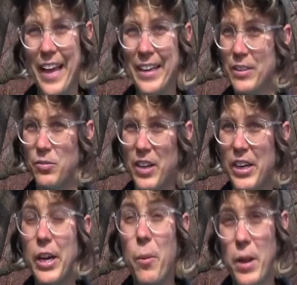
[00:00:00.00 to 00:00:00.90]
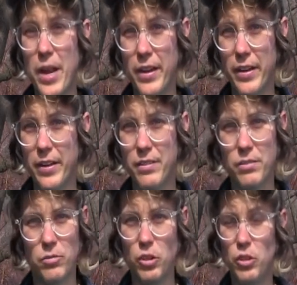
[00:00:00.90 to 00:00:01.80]
And it's very open-ended.
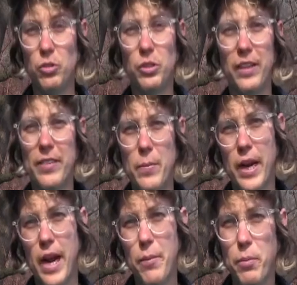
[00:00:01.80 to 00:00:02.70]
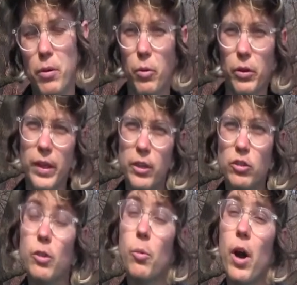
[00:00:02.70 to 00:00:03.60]
You give them a cup or they
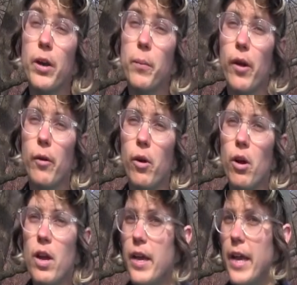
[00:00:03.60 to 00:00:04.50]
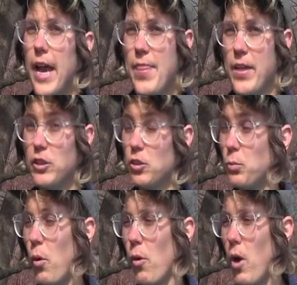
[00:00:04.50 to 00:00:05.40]
use their water bottle and they
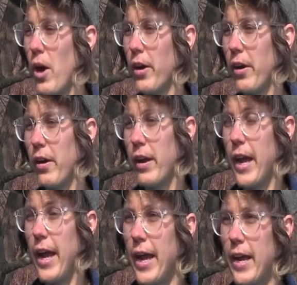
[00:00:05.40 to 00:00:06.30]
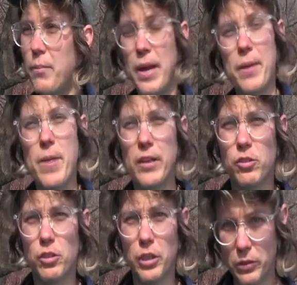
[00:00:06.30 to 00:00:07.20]
just pour water and make
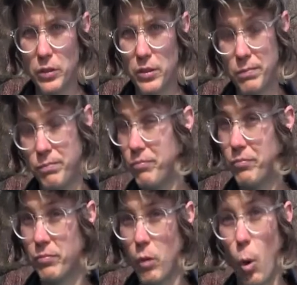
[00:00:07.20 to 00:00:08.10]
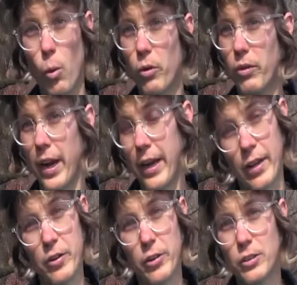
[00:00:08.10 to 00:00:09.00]
mental notes or write
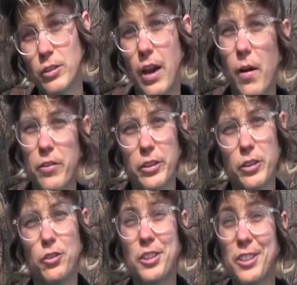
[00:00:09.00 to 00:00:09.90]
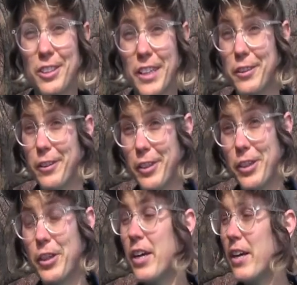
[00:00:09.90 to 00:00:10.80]
down notes, however your students like to
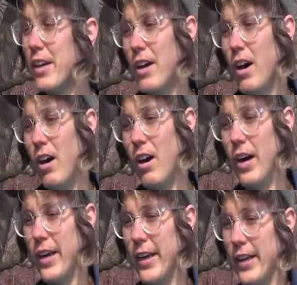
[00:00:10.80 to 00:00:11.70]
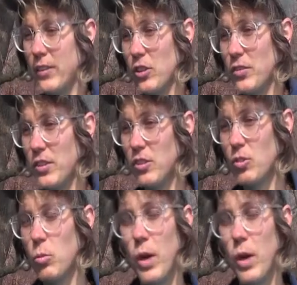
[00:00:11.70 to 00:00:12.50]
learn, on any surfaces.